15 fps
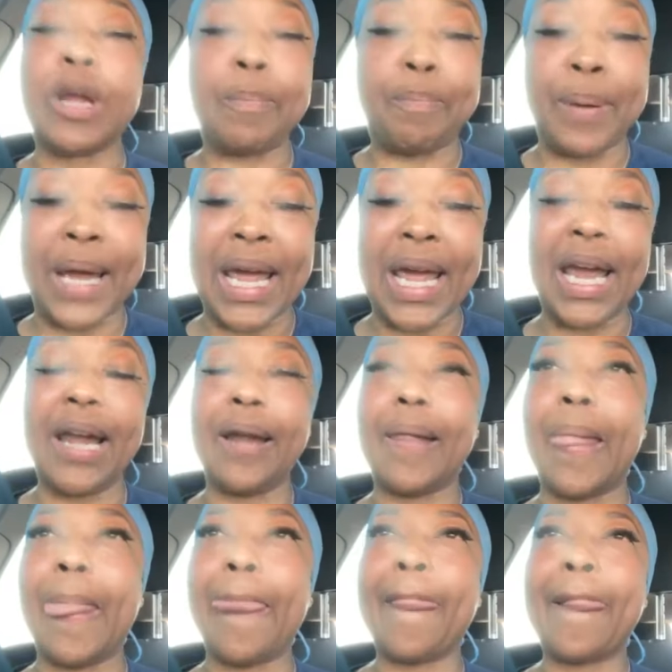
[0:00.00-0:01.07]
Repent,
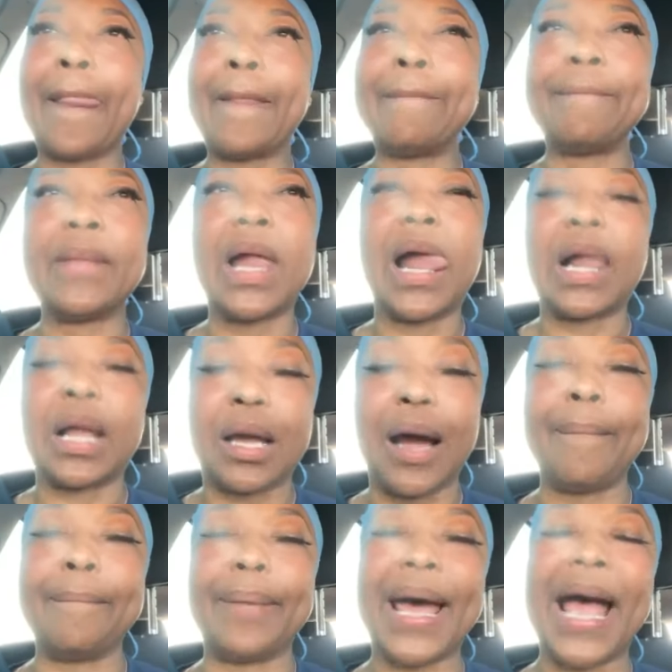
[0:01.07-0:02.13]

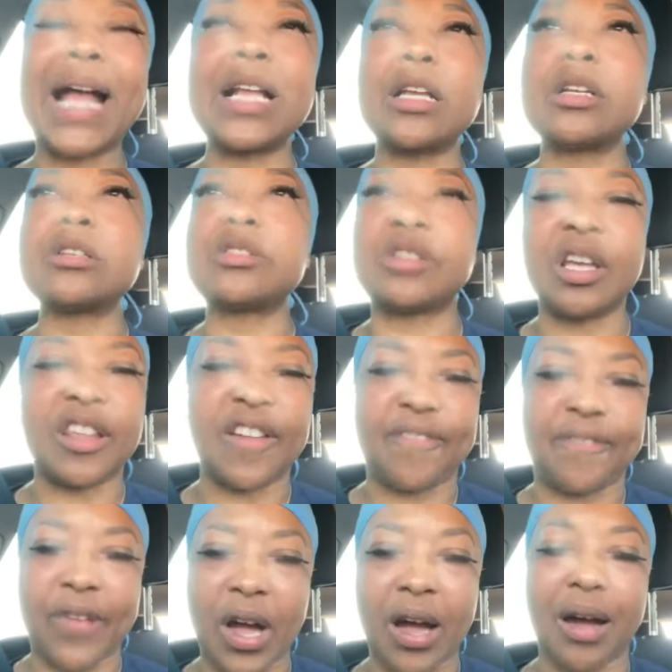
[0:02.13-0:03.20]
come back to
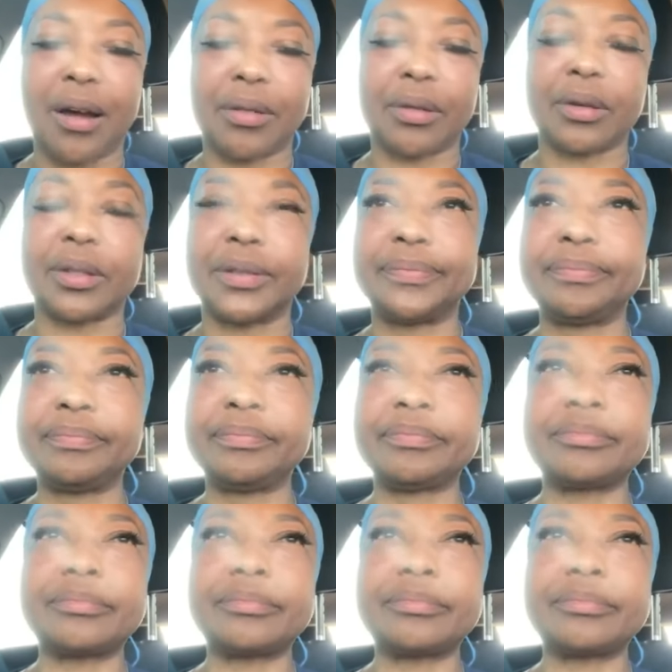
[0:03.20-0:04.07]
the Father.